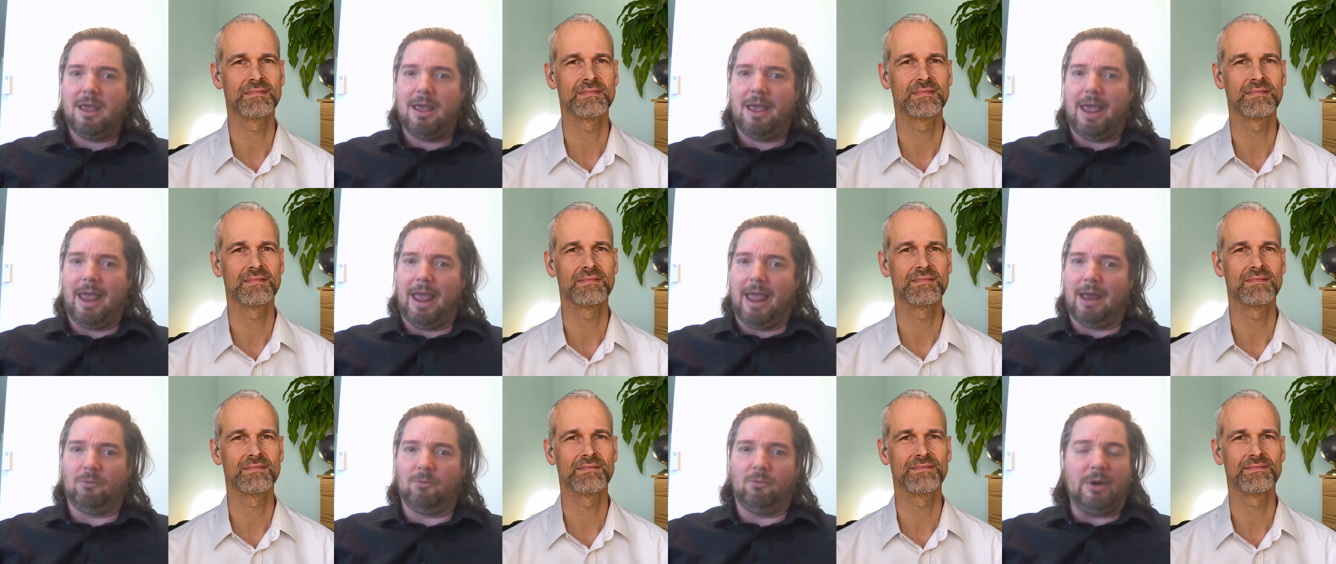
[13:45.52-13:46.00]

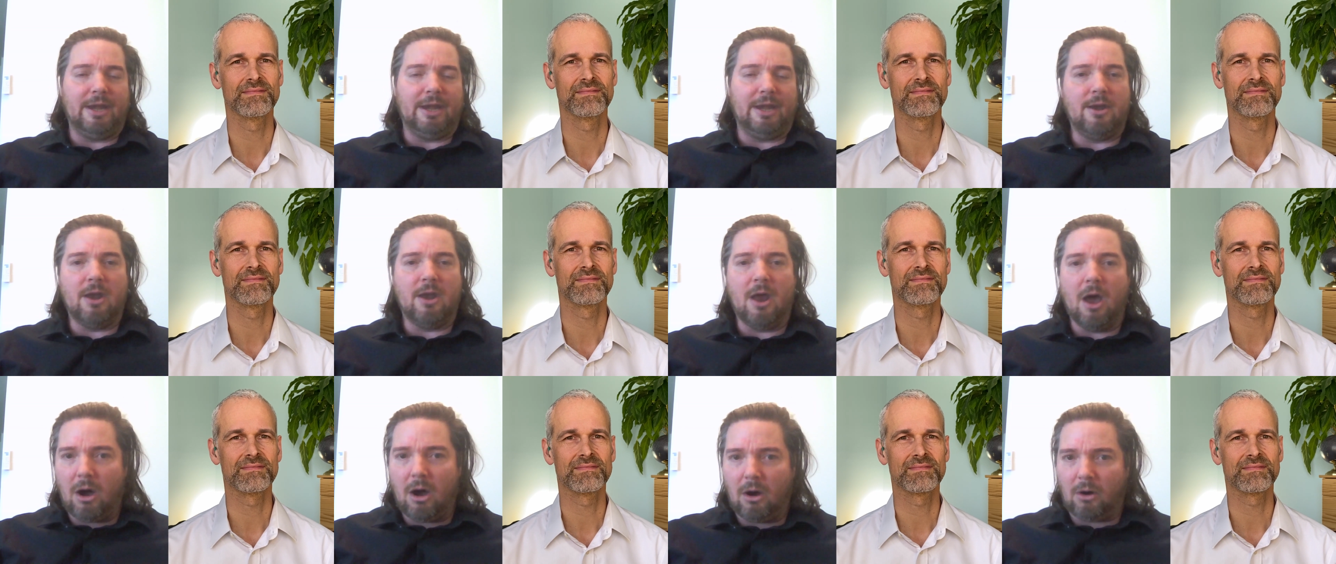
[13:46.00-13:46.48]
Speaker 1: and we
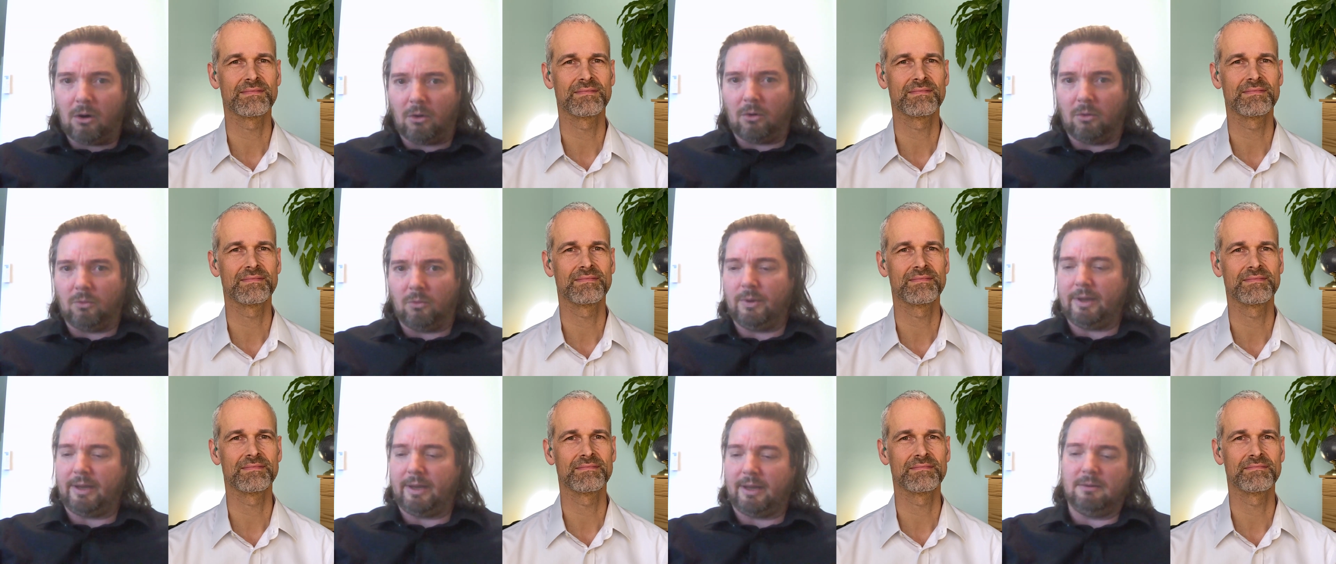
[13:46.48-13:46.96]
know,
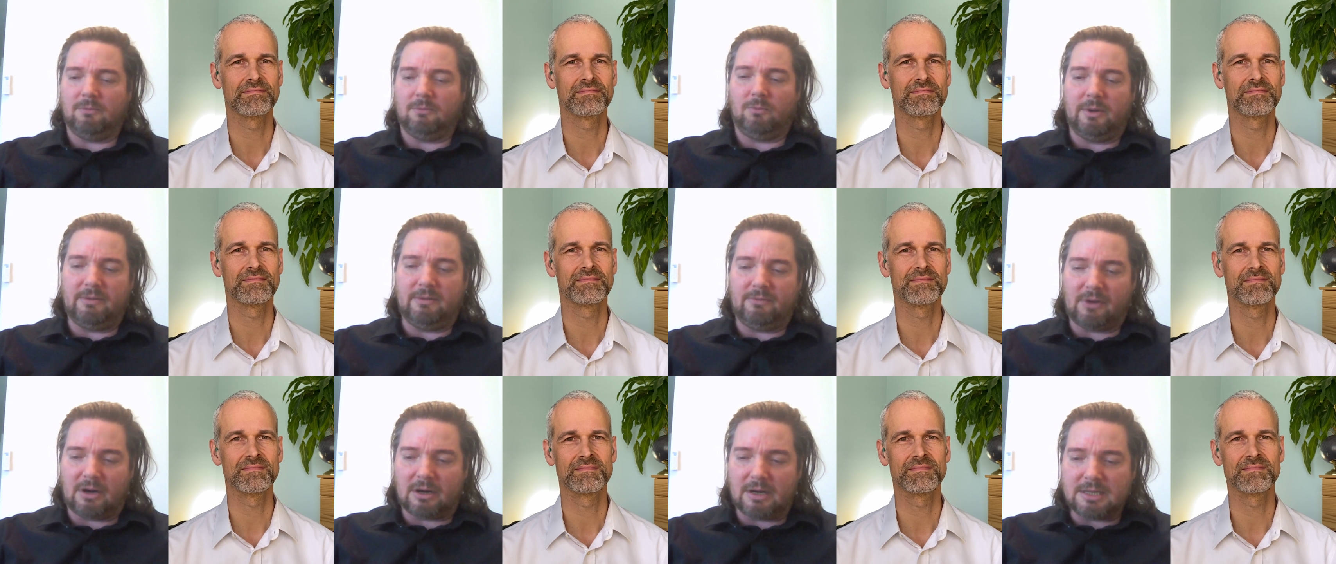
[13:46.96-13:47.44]
we
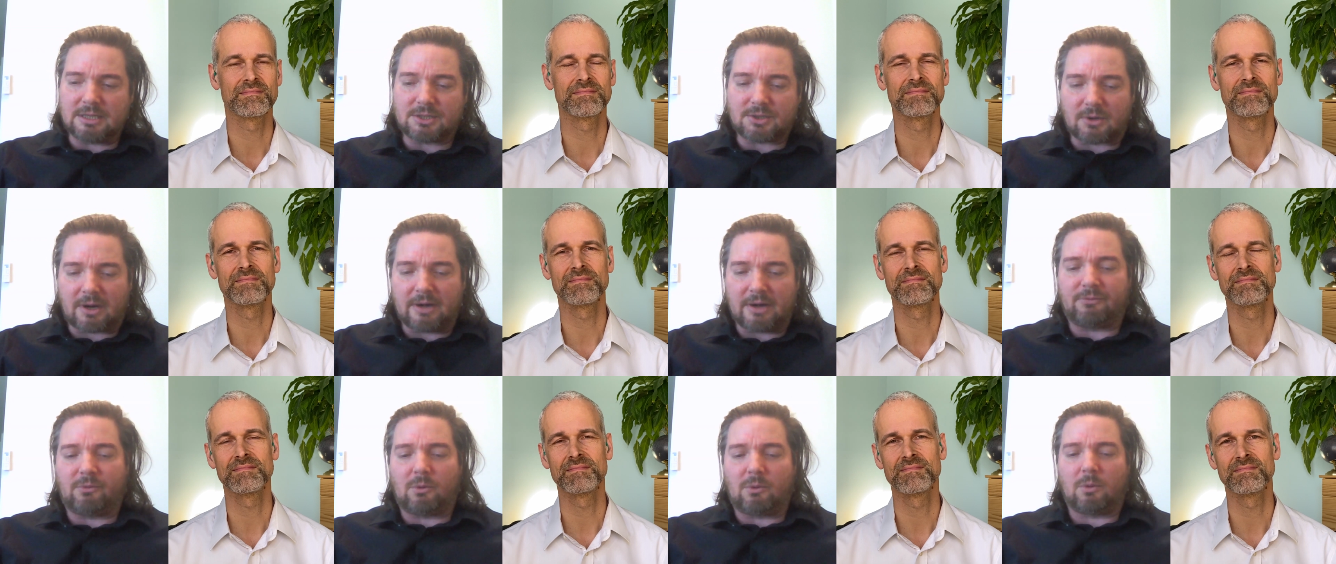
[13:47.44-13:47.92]
very
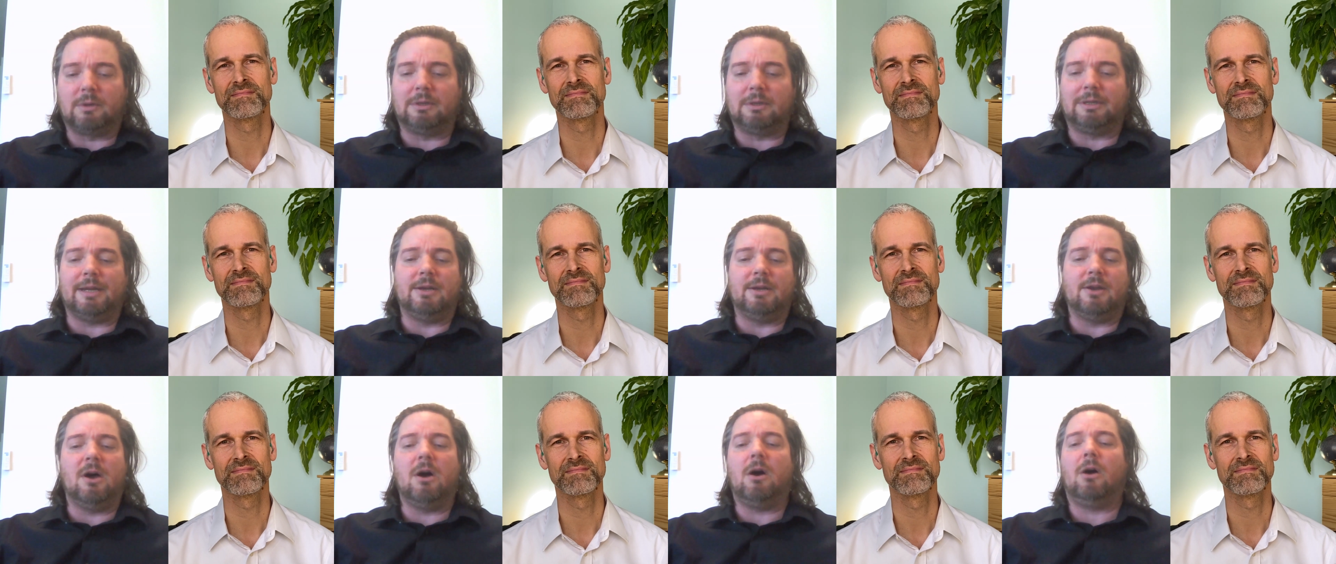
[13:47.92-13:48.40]
straightforwardly
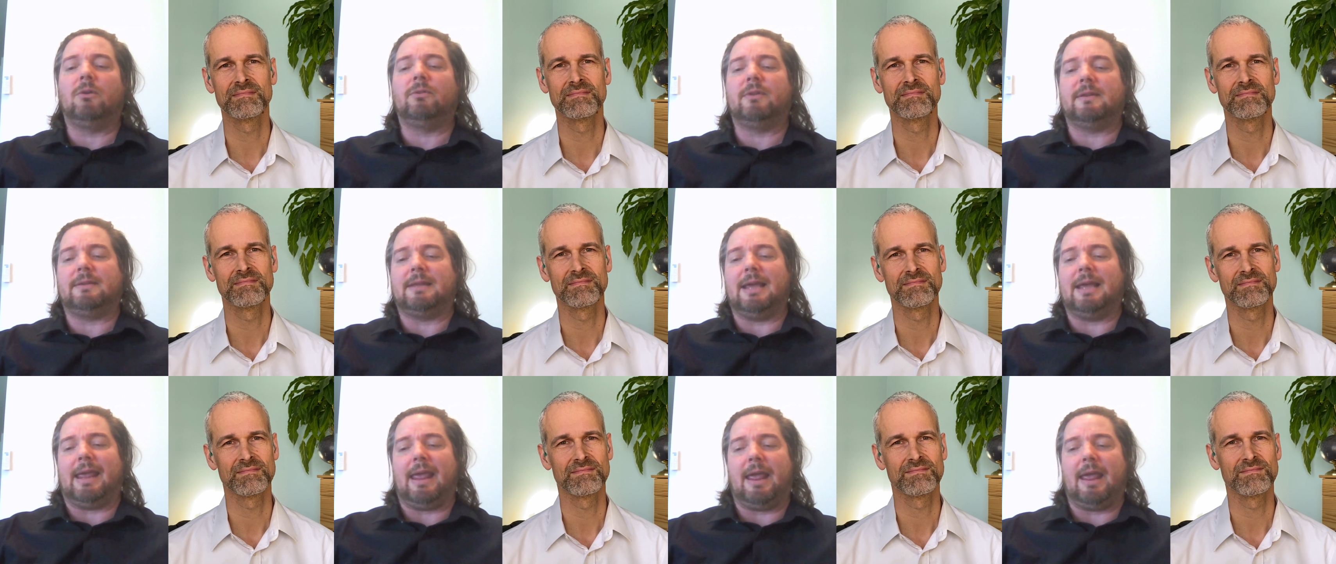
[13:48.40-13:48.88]
know that
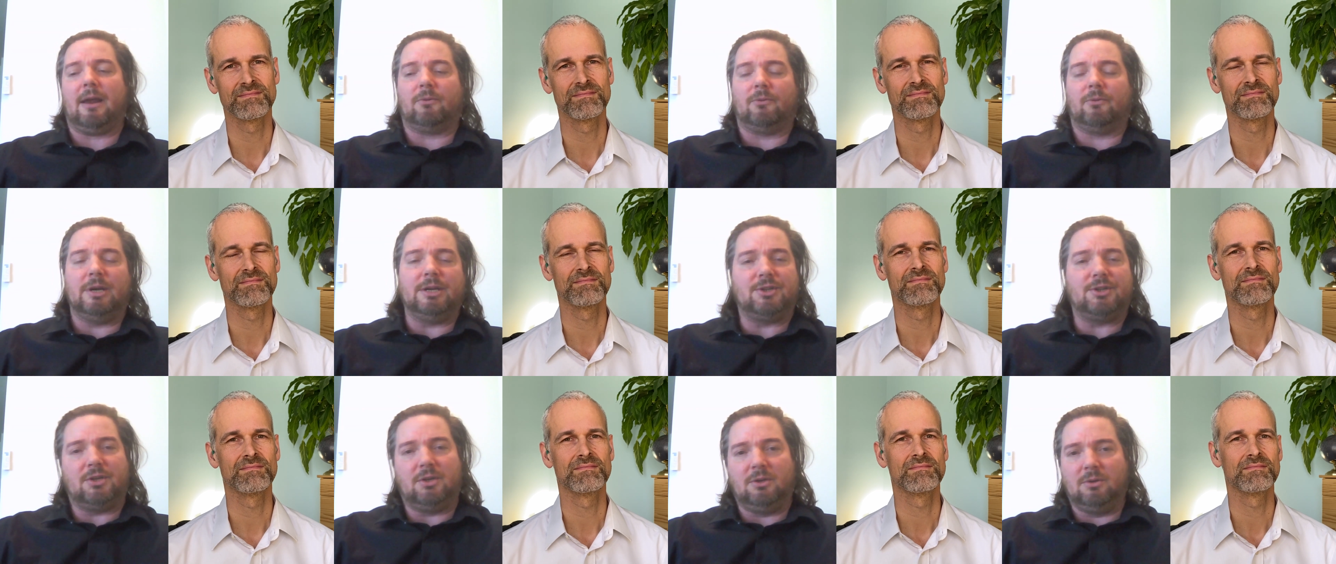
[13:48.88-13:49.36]
they can't
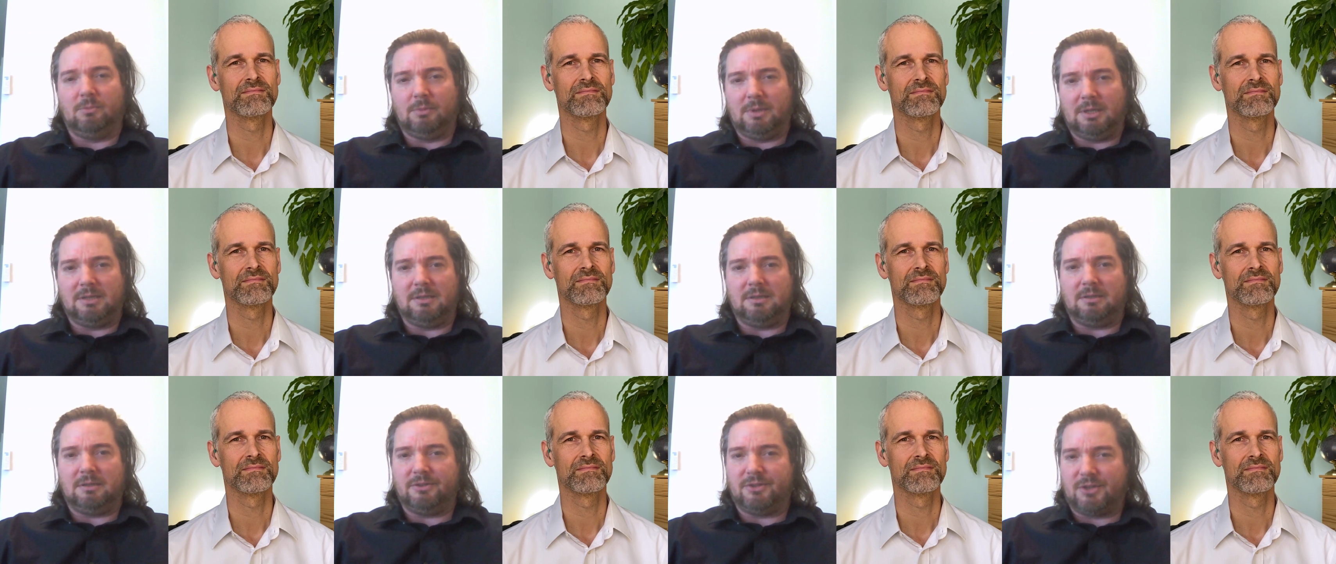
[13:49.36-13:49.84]
reach
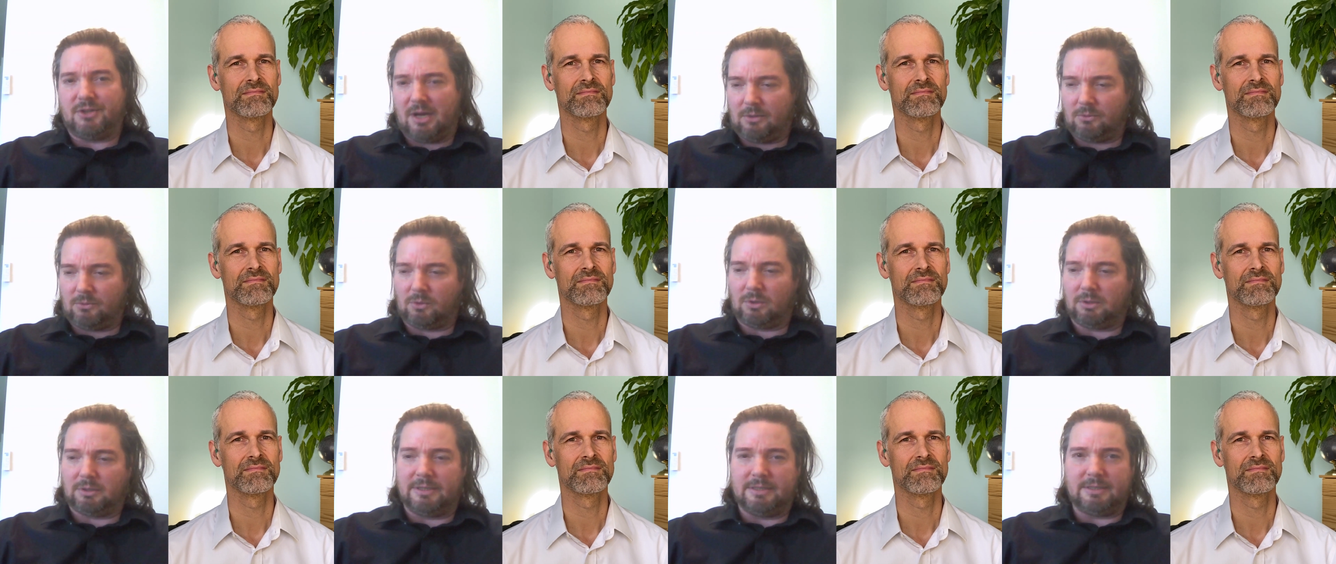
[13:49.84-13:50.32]
human
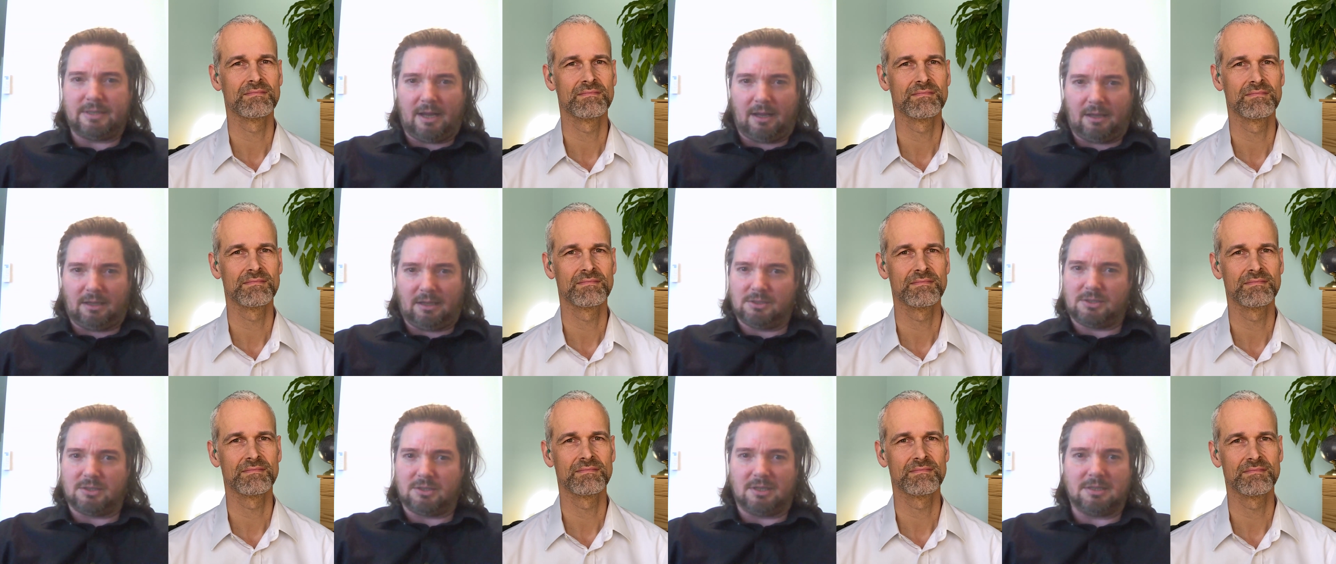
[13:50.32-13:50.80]
general
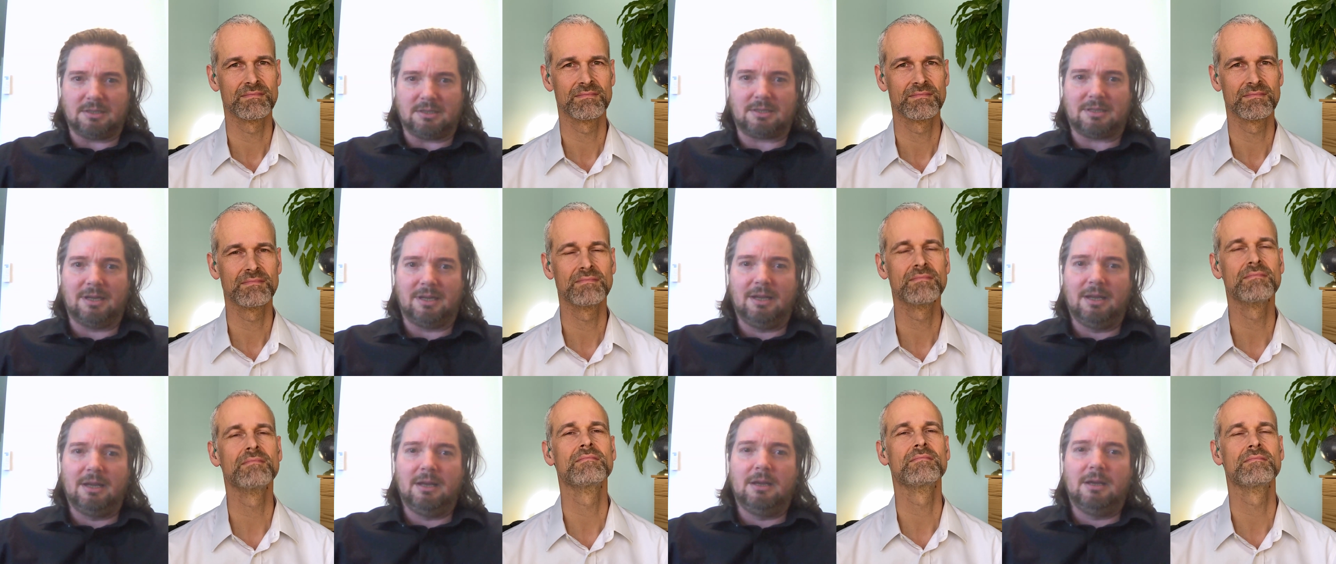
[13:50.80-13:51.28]
intelligence.
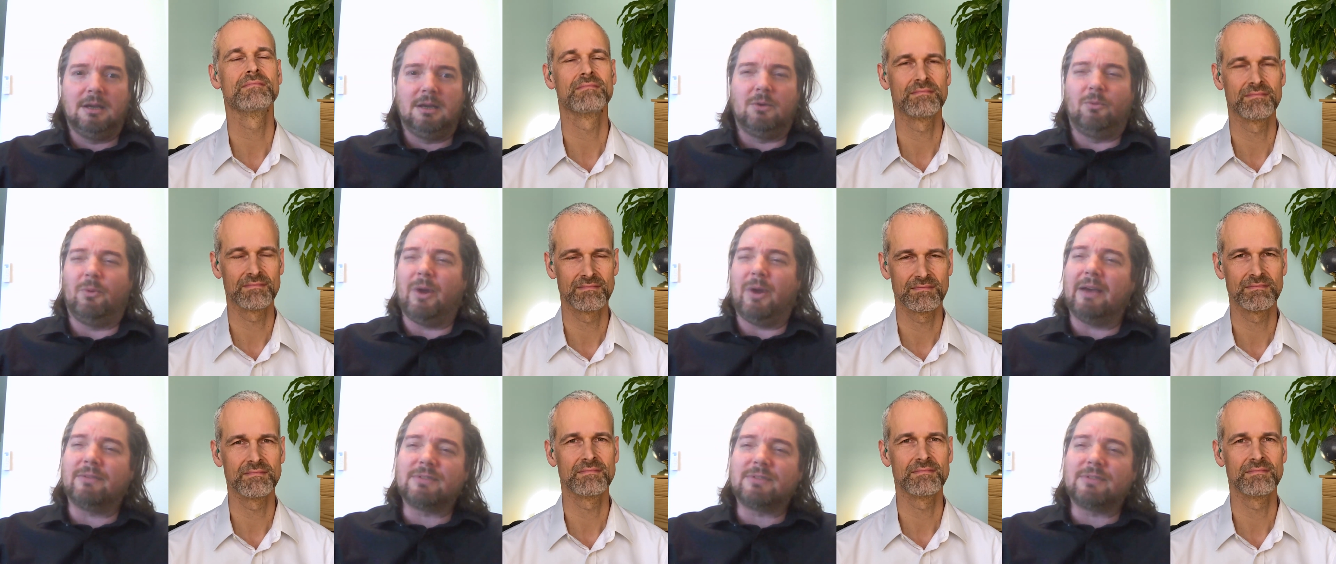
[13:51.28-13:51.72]
We have